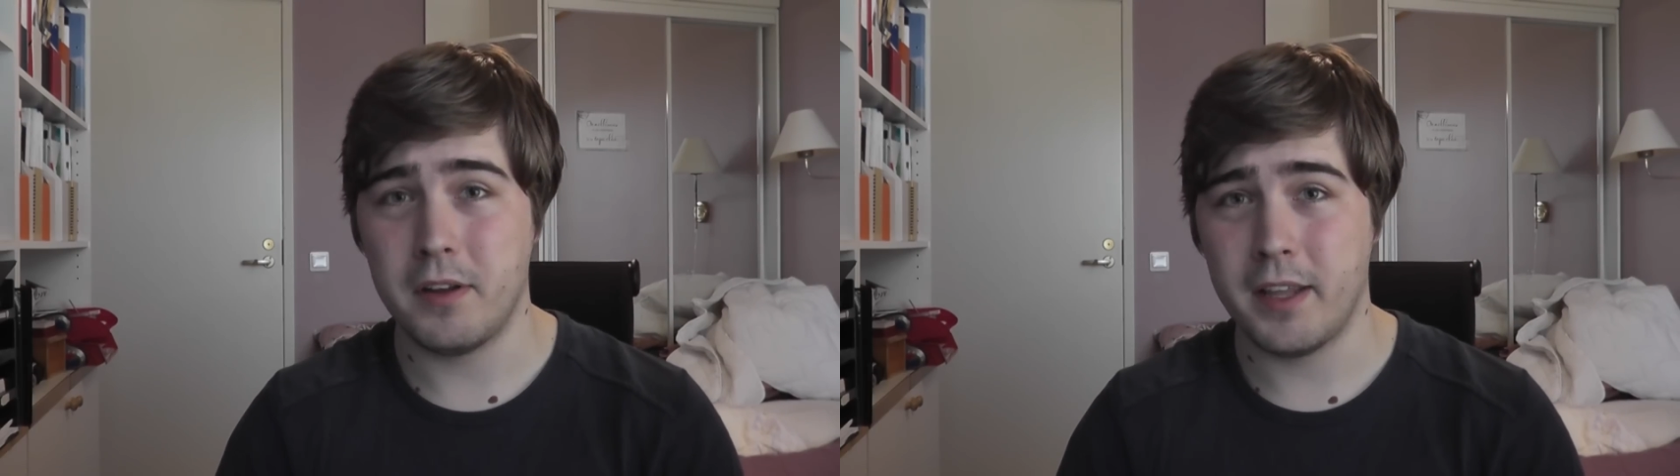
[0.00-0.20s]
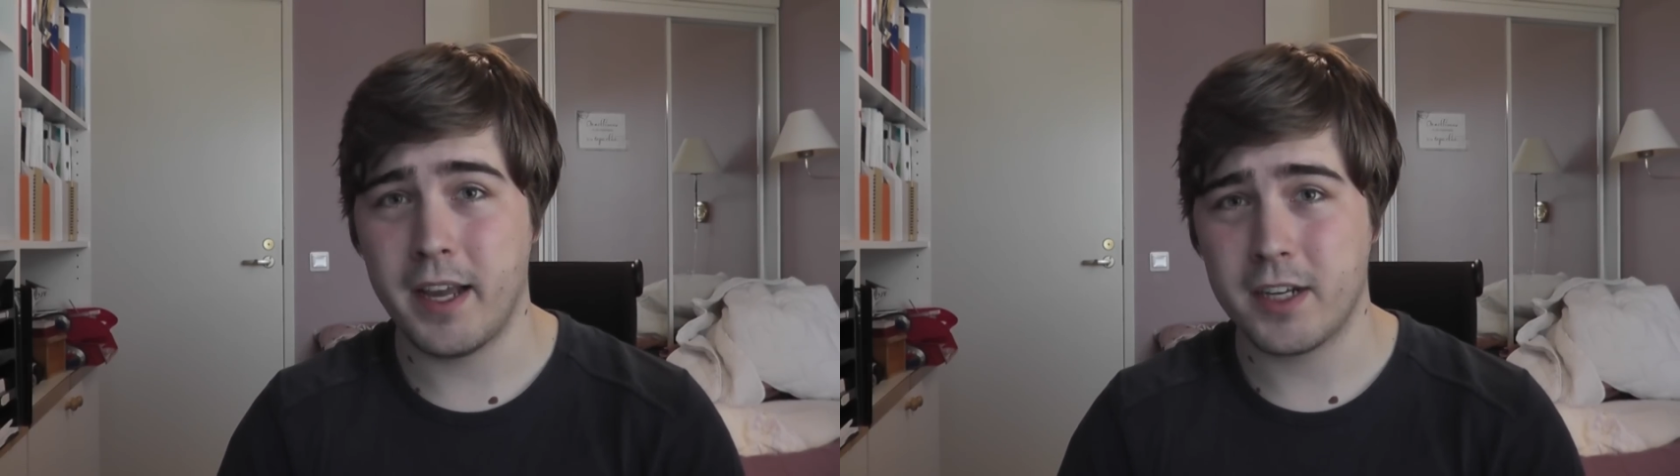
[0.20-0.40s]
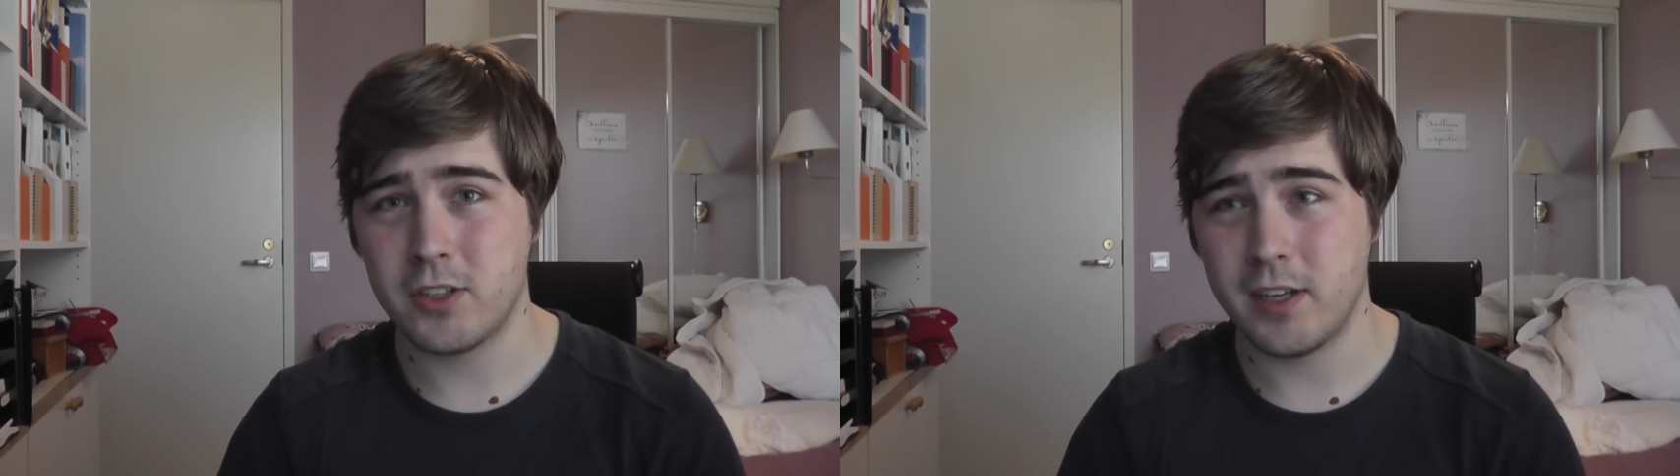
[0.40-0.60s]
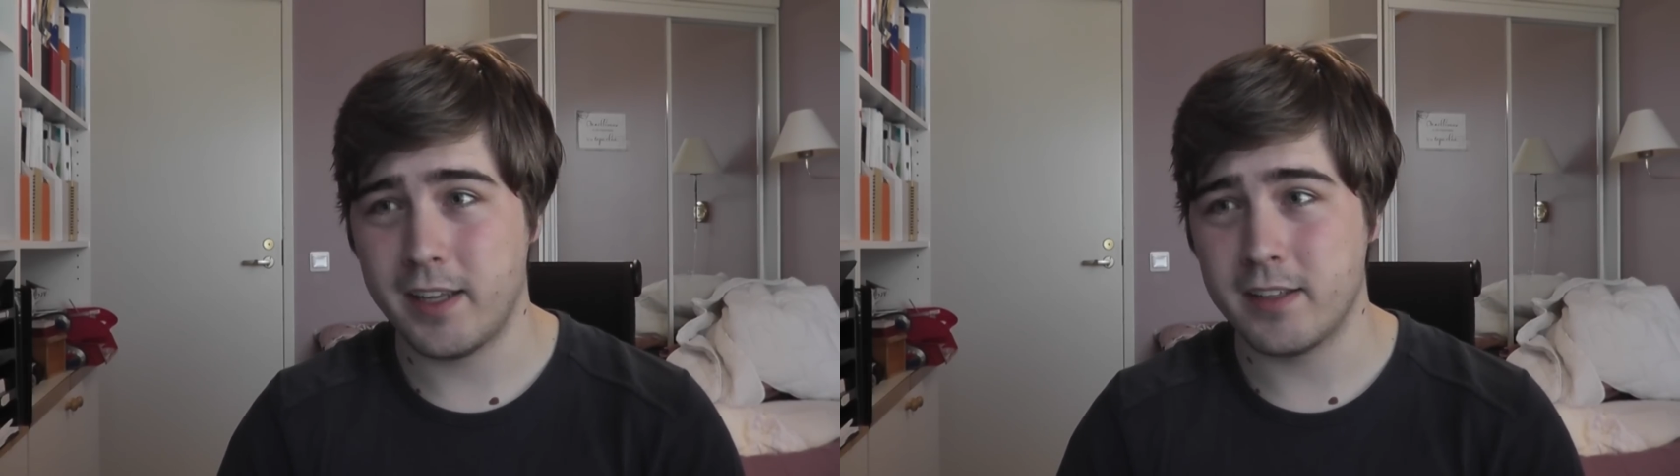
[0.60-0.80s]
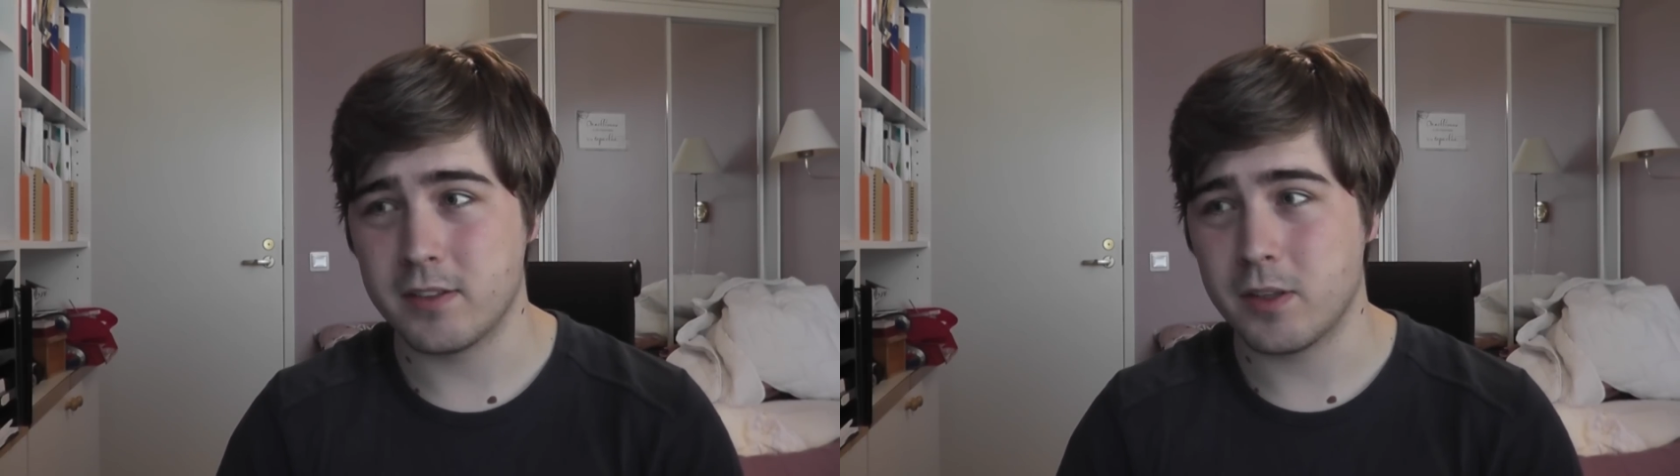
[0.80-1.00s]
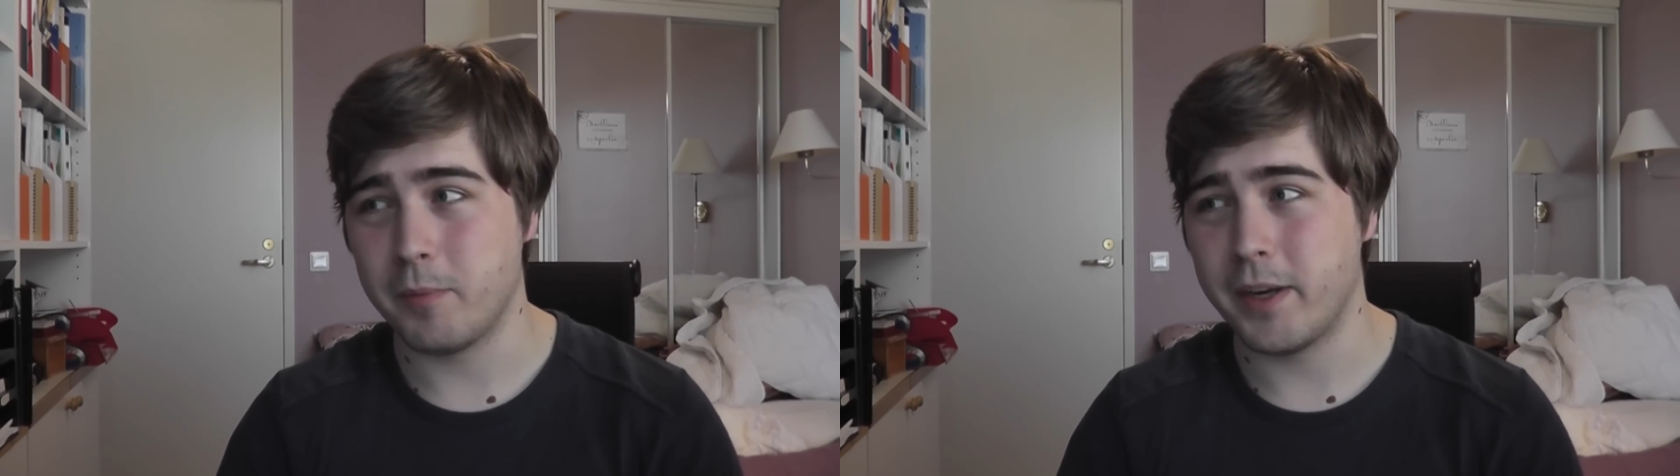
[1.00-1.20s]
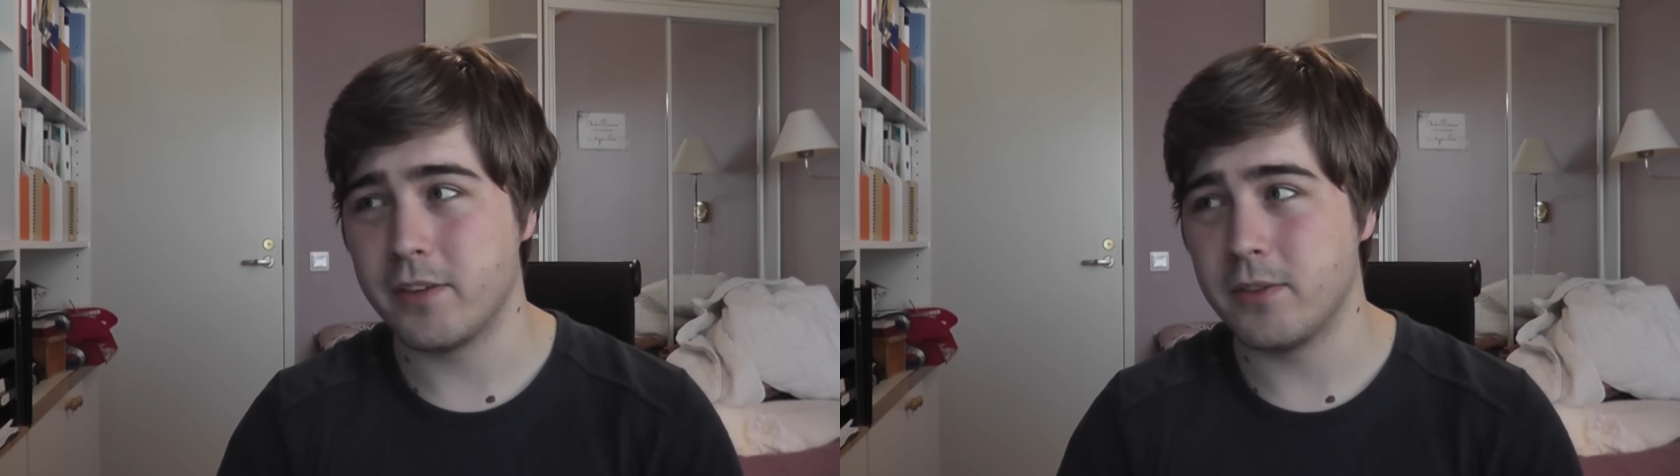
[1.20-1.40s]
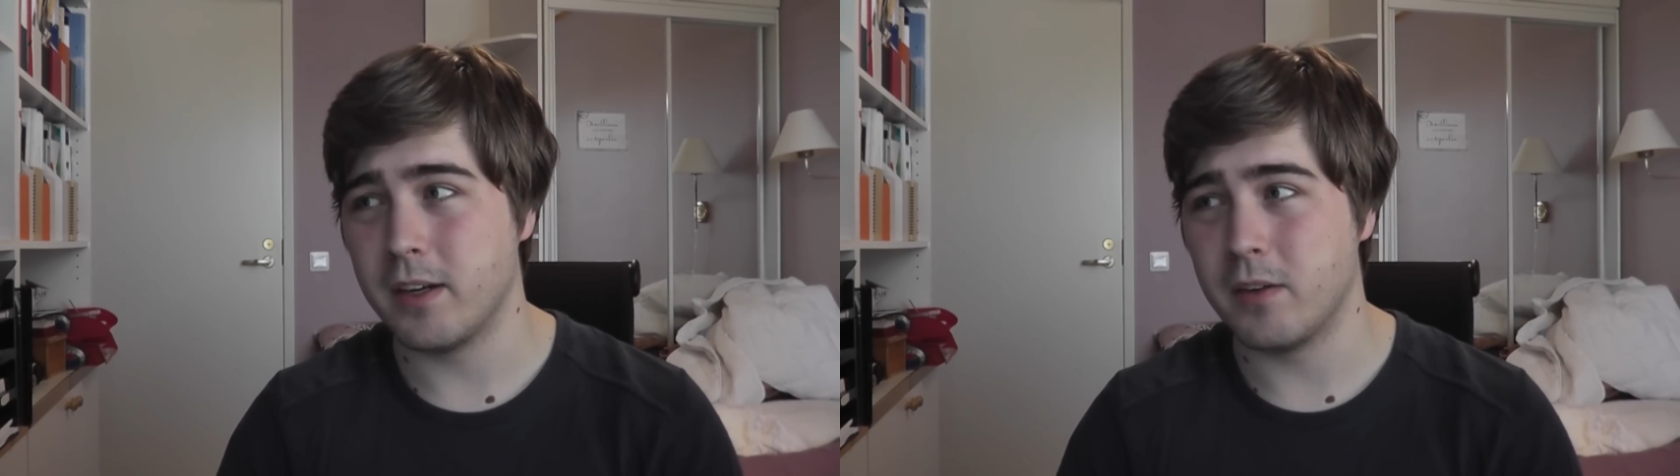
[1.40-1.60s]
he actually is
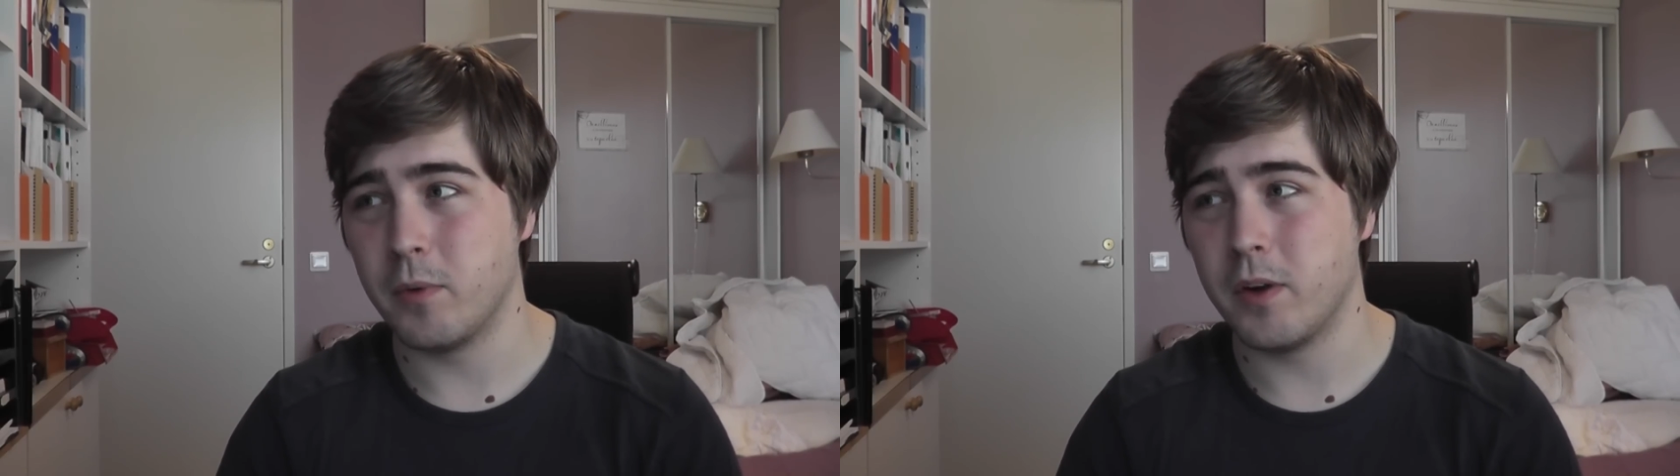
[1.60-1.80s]
compared to that